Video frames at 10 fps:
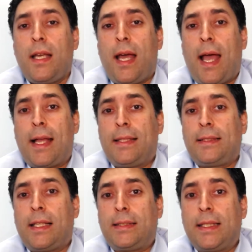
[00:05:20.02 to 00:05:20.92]
And
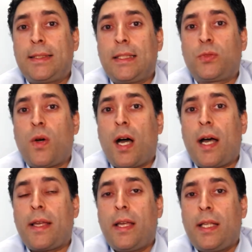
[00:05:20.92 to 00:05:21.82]
this is
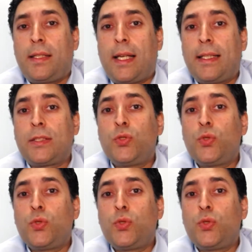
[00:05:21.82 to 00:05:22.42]
why there is